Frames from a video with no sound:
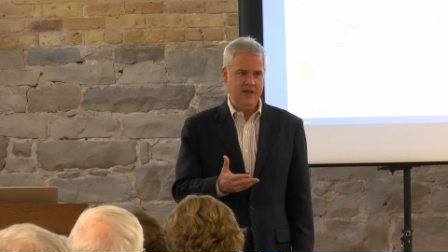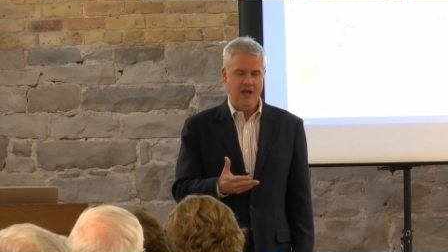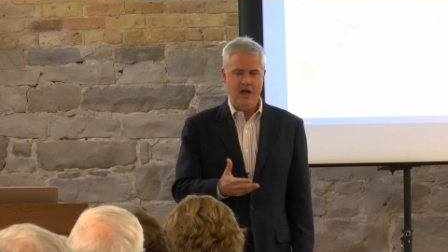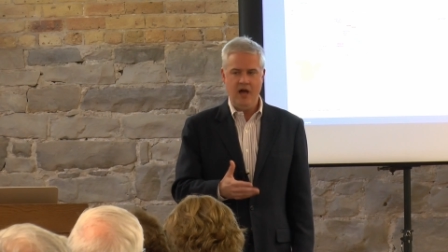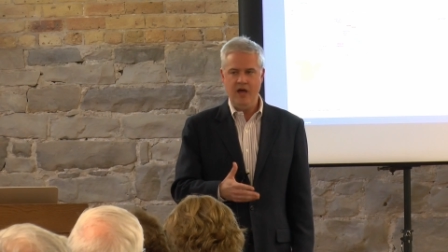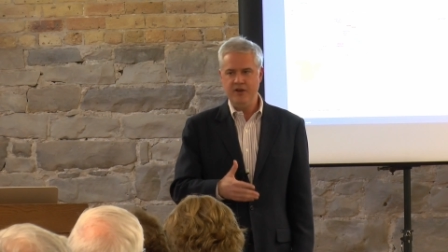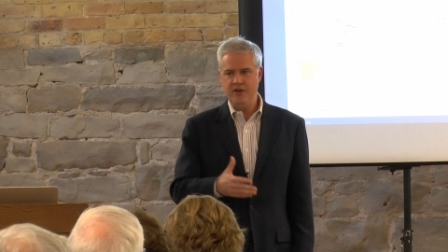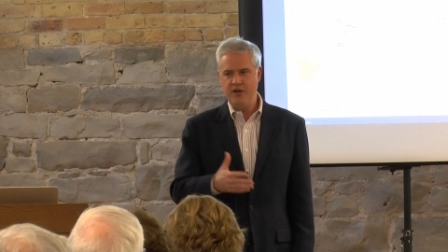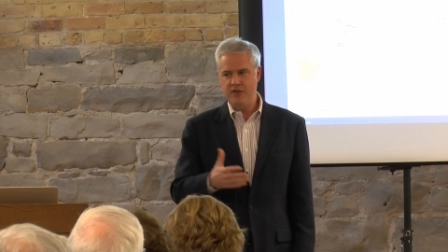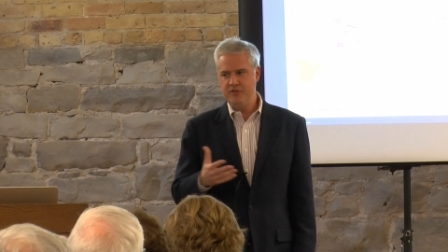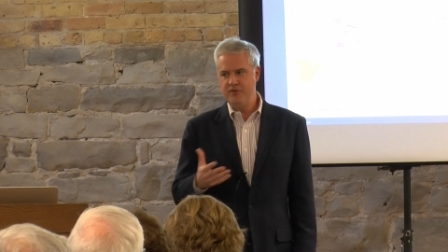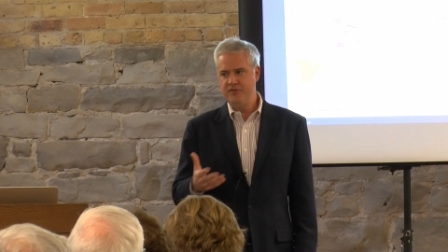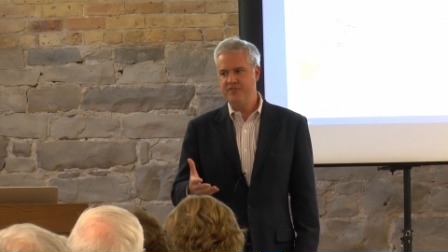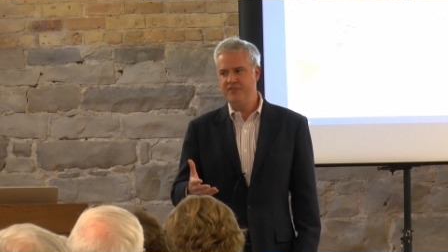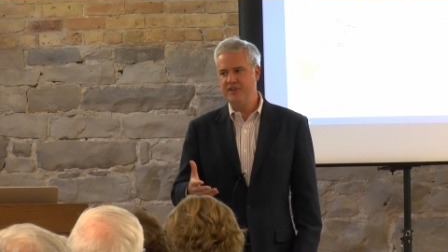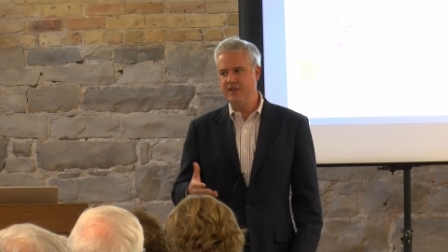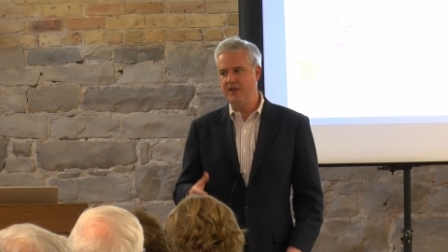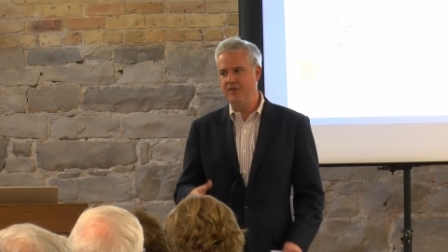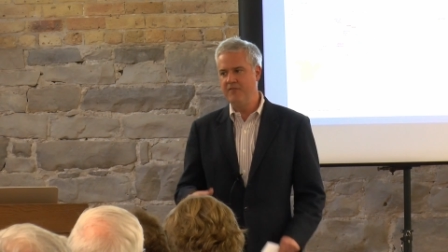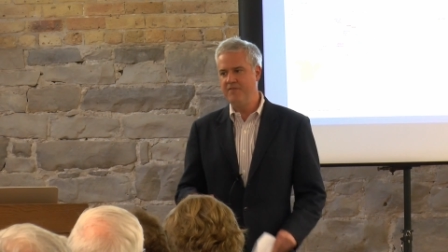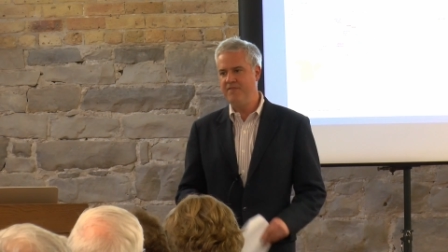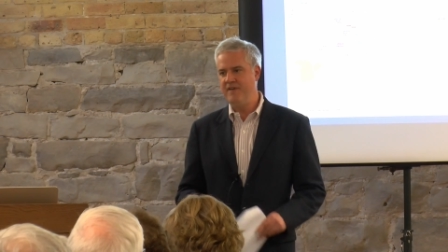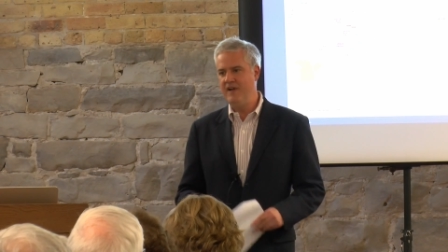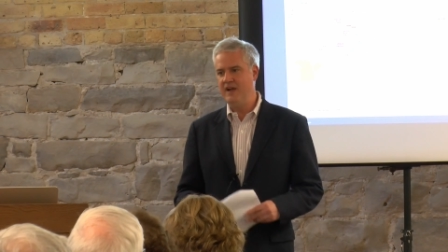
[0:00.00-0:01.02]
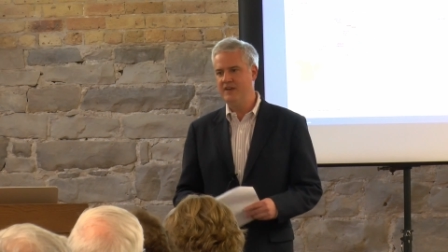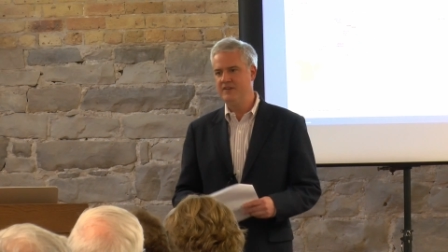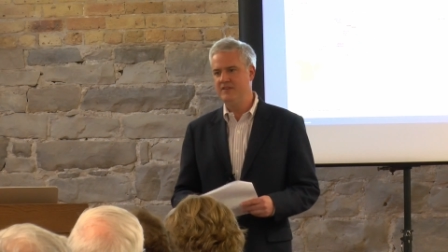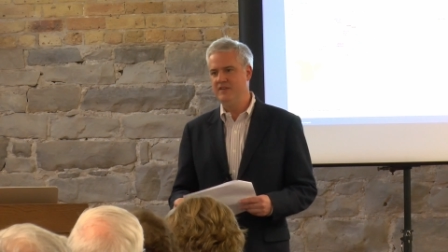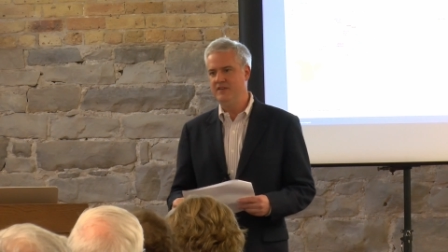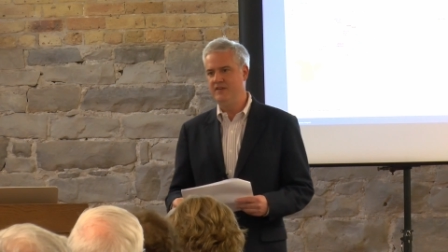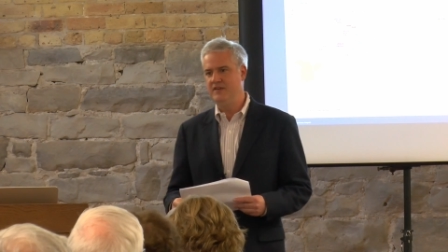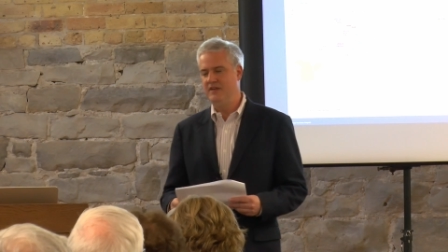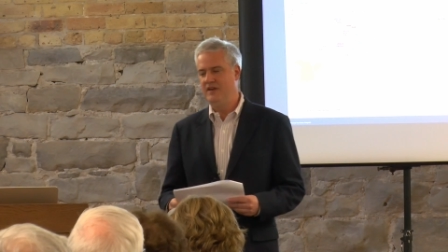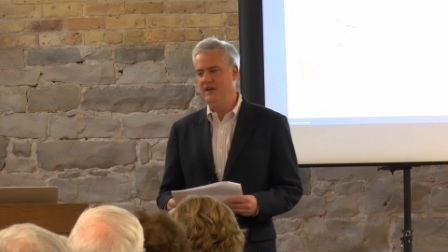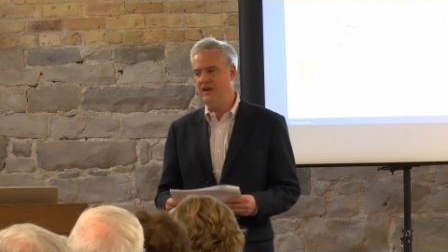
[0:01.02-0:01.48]
Another thing
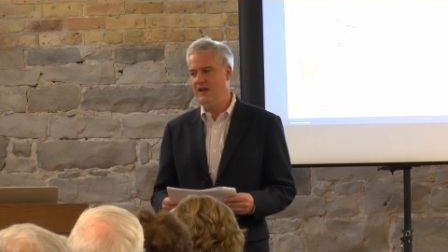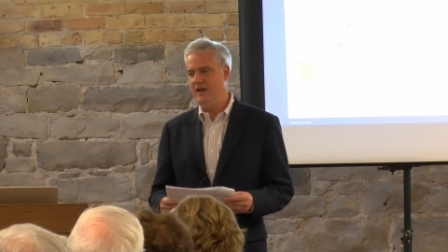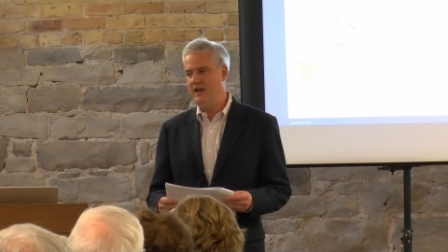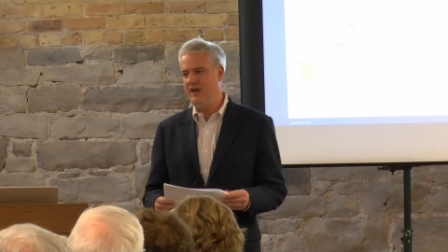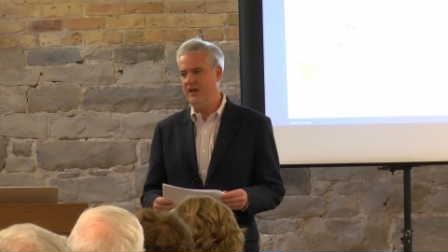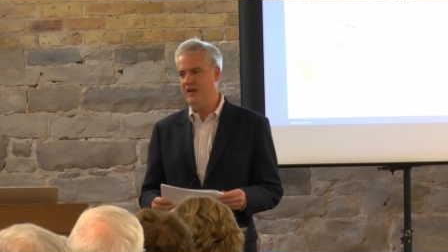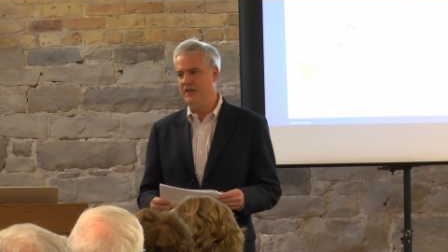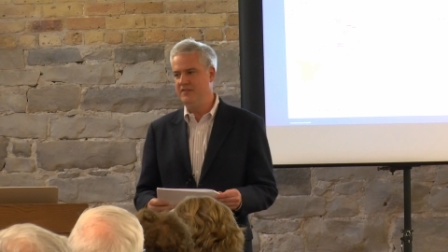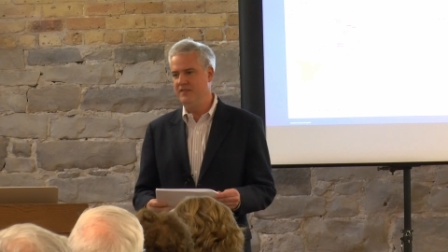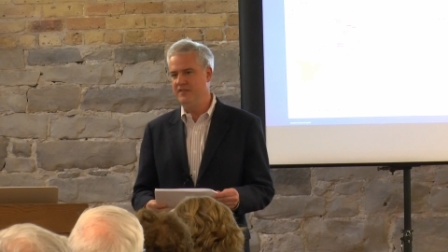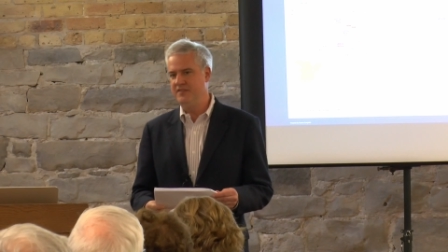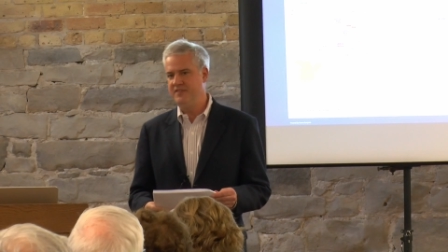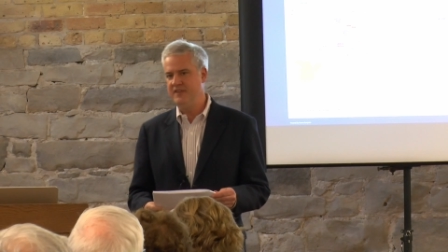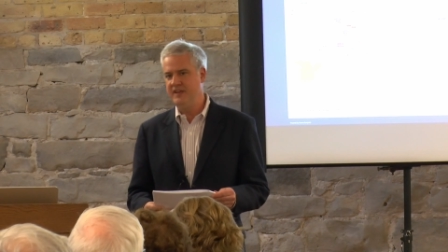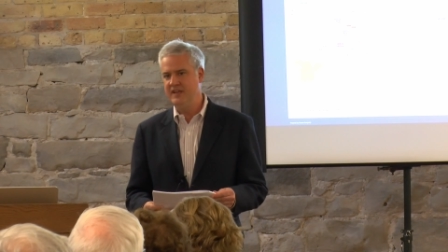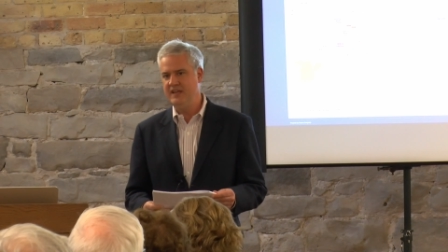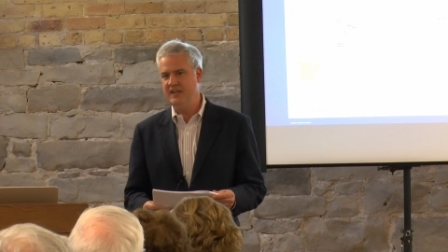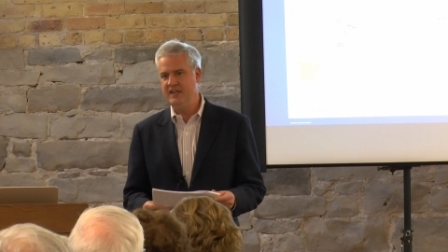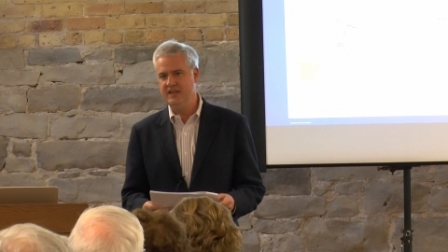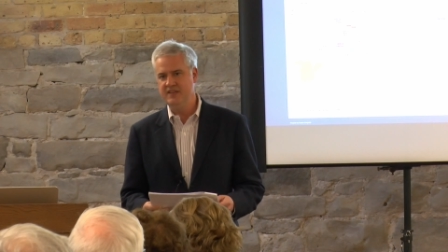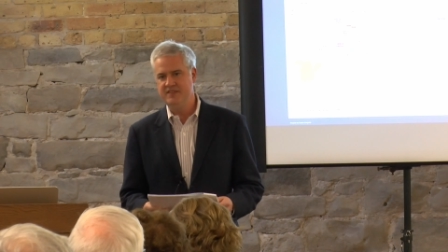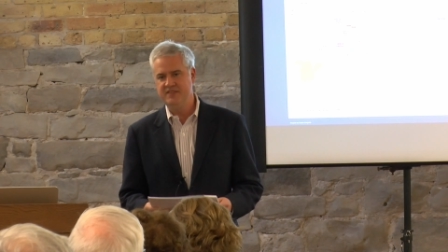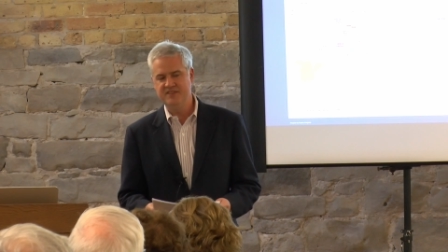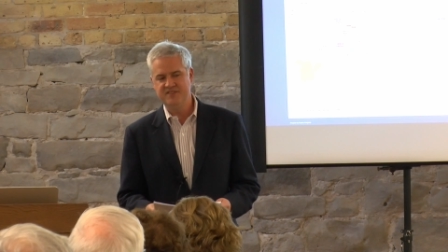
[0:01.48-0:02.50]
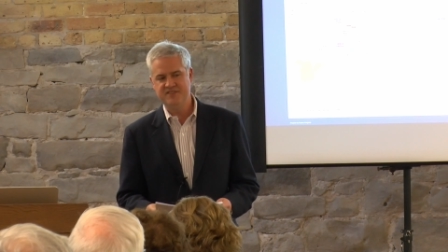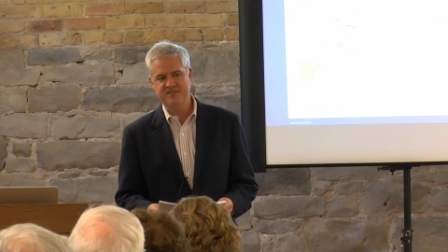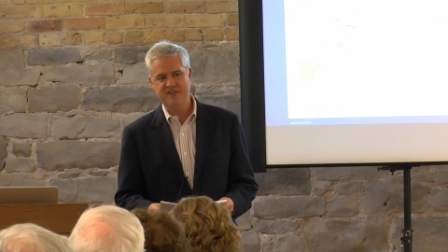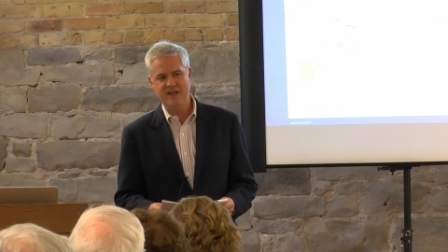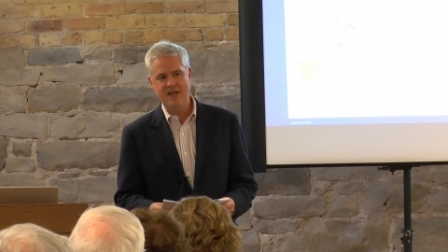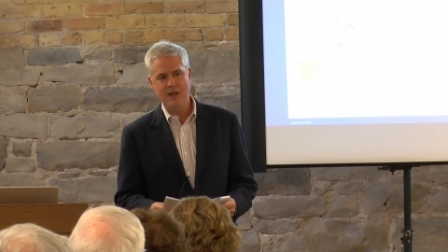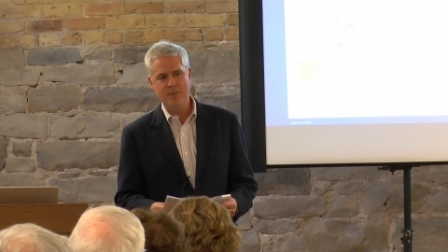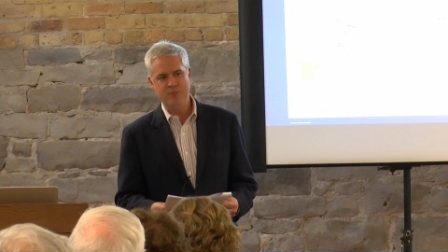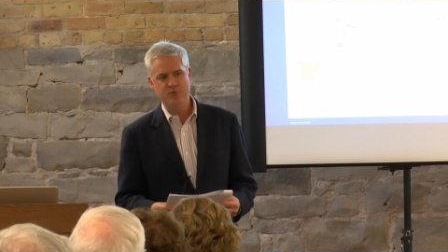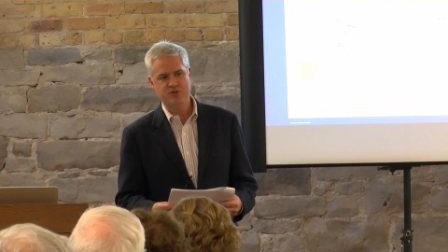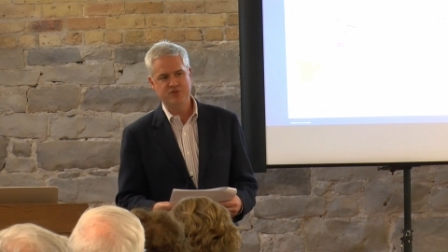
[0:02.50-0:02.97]
affected uh, the thinking at this time,